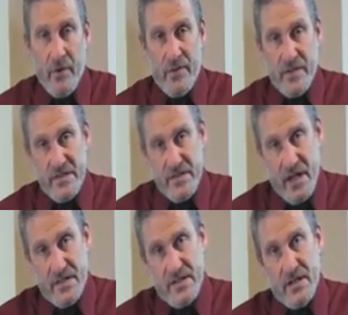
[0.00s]
both the
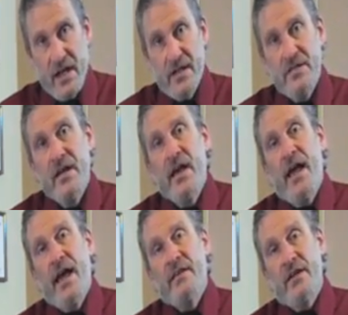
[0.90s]
succinate
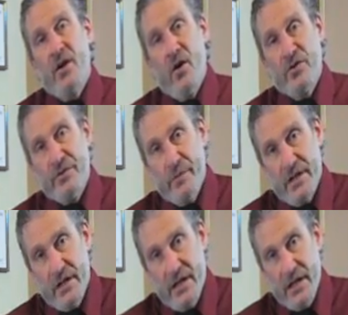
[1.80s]
and the
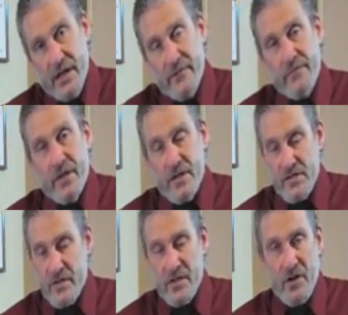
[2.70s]
ultimate E.
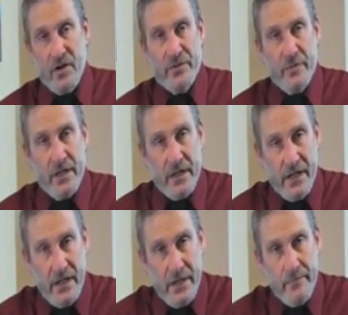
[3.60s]
So the ultimate
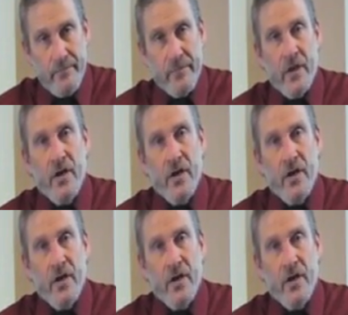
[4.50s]
E